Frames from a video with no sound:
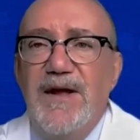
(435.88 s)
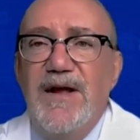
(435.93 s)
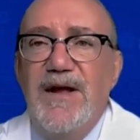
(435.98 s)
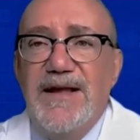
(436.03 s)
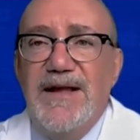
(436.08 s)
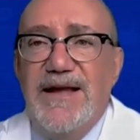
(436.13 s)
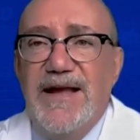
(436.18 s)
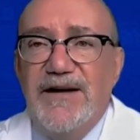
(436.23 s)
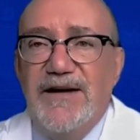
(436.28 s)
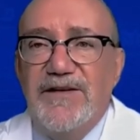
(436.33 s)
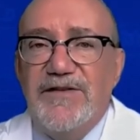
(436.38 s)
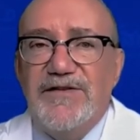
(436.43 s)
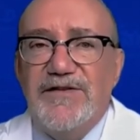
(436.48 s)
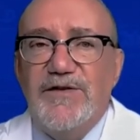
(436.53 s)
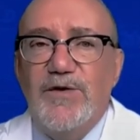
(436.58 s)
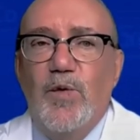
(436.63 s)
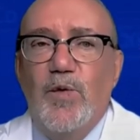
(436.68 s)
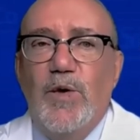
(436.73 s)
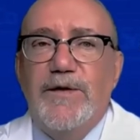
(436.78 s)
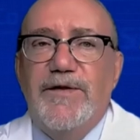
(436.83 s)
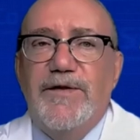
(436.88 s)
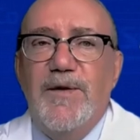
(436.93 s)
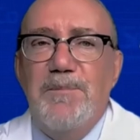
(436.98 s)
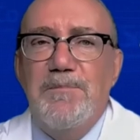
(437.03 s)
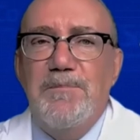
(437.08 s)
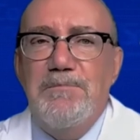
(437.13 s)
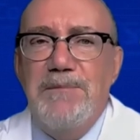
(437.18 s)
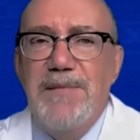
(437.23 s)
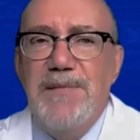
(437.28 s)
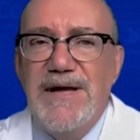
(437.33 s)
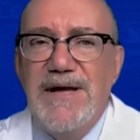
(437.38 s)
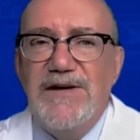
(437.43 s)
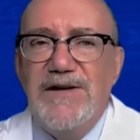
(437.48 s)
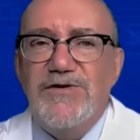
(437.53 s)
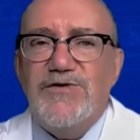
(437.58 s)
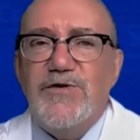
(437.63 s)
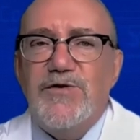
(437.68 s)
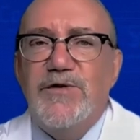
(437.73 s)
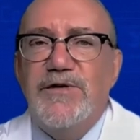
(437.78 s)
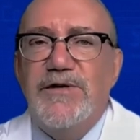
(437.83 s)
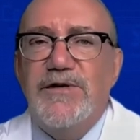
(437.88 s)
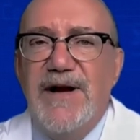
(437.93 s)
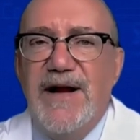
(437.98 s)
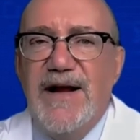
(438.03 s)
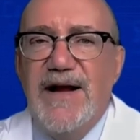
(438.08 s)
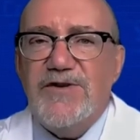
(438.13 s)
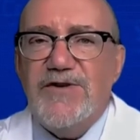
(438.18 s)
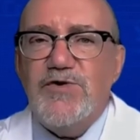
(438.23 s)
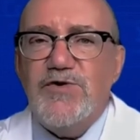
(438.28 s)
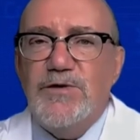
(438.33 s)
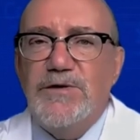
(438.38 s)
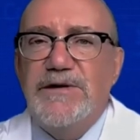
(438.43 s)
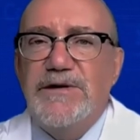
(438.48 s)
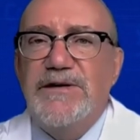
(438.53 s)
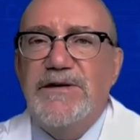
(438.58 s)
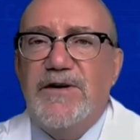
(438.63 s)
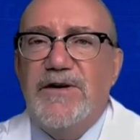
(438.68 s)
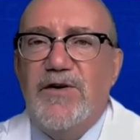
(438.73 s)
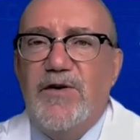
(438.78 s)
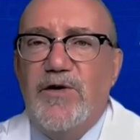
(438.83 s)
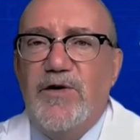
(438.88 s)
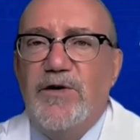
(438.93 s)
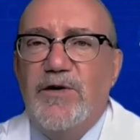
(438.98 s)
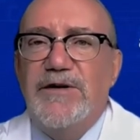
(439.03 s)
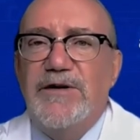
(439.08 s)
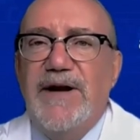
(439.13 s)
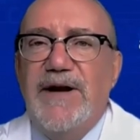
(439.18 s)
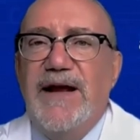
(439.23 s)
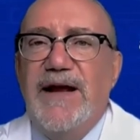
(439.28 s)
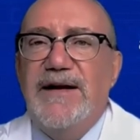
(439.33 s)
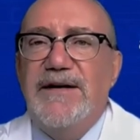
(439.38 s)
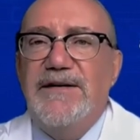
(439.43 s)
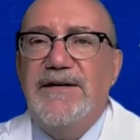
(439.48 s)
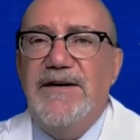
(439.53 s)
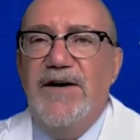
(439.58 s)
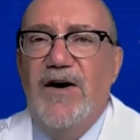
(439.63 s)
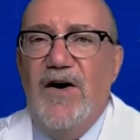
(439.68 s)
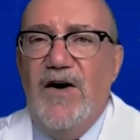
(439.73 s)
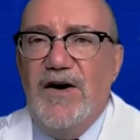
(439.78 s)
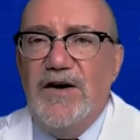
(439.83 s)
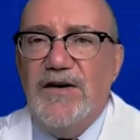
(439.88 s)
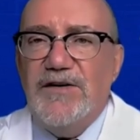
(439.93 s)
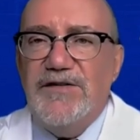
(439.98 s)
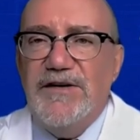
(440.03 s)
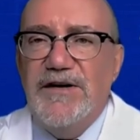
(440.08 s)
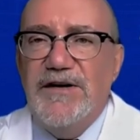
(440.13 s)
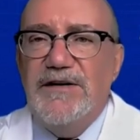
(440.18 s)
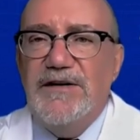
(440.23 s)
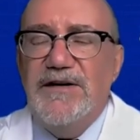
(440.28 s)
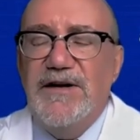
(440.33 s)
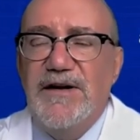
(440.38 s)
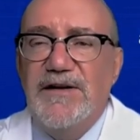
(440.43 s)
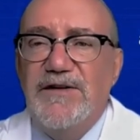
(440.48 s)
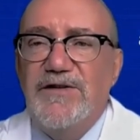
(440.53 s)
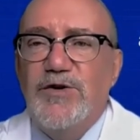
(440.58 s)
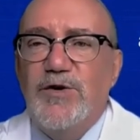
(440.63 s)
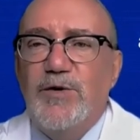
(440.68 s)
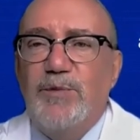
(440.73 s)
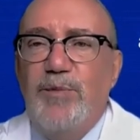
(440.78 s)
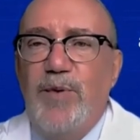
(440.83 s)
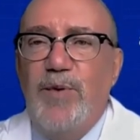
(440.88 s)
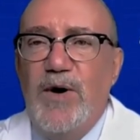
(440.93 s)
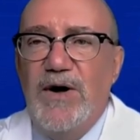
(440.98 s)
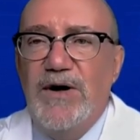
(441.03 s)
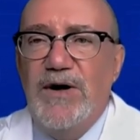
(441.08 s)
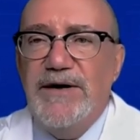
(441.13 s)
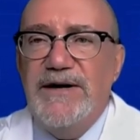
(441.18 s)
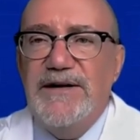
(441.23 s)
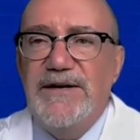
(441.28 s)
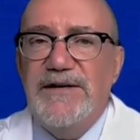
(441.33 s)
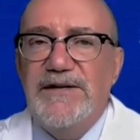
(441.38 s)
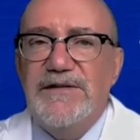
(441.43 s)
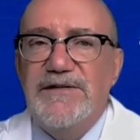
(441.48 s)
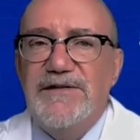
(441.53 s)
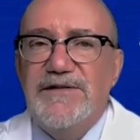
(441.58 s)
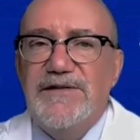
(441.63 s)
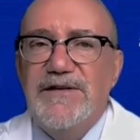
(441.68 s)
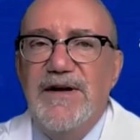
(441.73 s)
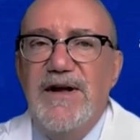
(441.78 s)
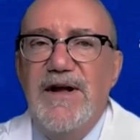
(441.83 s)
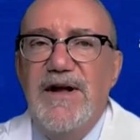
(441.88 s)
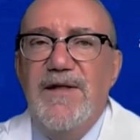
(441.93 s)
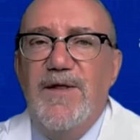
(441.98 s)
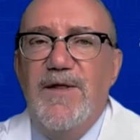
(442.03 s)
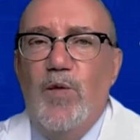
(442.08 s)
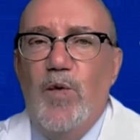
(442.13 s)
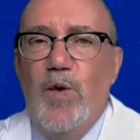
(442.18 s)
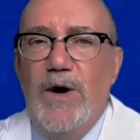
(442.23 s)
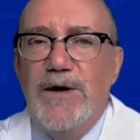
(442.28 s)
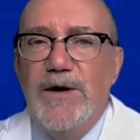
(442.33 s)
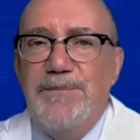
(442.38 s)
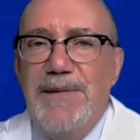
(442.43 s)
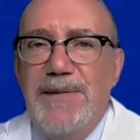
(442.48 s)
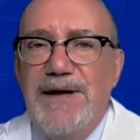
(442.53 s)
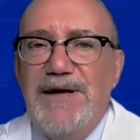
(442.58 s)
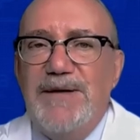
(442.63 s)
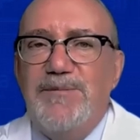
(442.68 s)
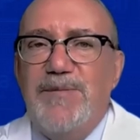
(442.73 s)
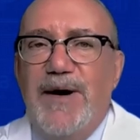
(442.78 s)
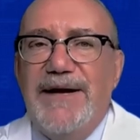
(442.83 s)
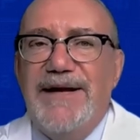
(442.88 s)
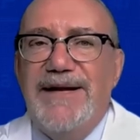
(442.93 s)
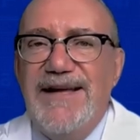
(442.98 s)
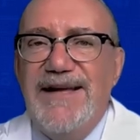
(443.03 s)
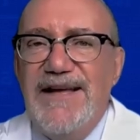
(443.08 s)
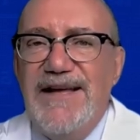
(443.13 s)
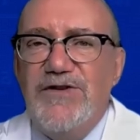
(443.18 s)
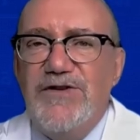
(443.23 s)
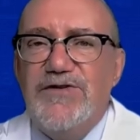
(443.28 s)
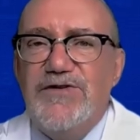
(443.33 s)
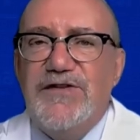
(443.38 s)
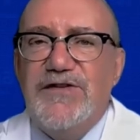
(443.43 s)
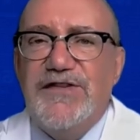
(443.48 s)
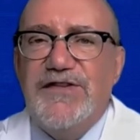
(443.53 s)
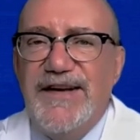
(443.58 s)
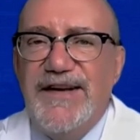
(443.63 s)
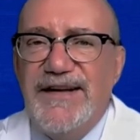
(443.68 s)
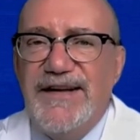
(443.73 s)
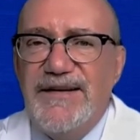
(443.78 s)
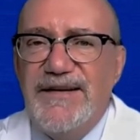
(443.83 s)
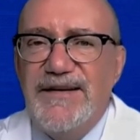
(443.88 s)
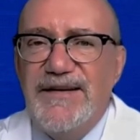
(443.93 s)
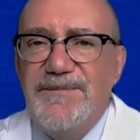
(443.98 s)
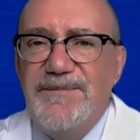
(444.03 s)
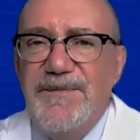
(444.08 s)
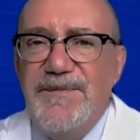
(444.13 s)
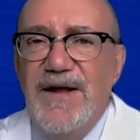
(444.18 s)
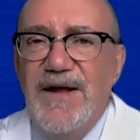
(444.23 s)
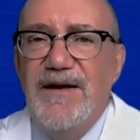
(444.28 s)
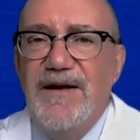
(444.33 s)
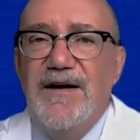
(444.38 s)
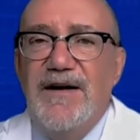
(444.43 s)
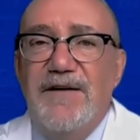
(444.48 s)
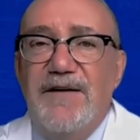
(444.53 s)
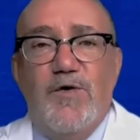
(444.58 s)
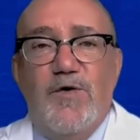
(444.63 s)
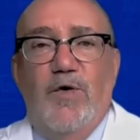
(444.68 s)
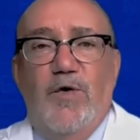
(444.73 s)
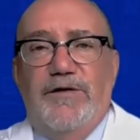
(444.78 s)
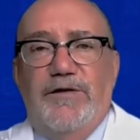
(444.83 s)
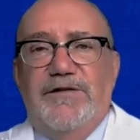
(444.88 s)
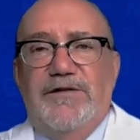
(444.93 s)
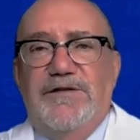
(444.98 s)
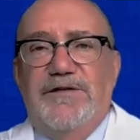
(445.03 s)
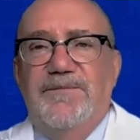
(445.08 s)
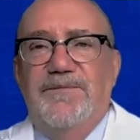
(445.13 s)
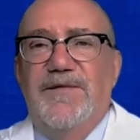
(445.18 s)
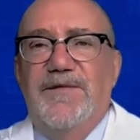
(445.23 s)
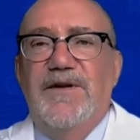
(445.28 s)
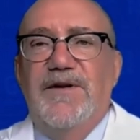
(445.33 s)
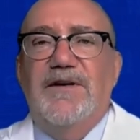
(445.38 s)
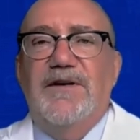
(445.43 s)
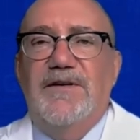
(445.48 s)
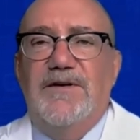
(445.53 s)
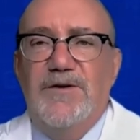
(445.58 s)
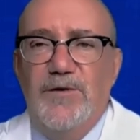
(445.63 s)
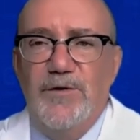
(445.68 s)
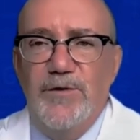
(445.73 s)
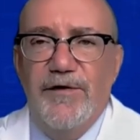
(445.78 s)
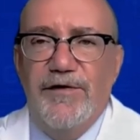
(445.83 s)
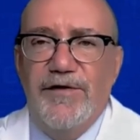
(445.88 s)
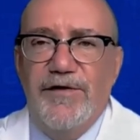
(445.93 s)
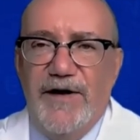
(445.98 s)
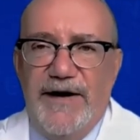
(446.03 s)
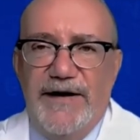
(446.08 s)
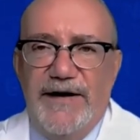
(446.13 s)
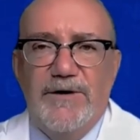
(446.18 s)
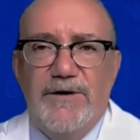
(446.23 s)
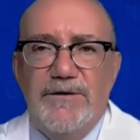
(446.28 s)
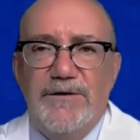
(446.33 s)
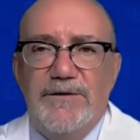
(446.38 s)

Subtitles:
Guess what the major naturally occurrent antioxidant in your body is? The one made by each cell. Of course, glutathione.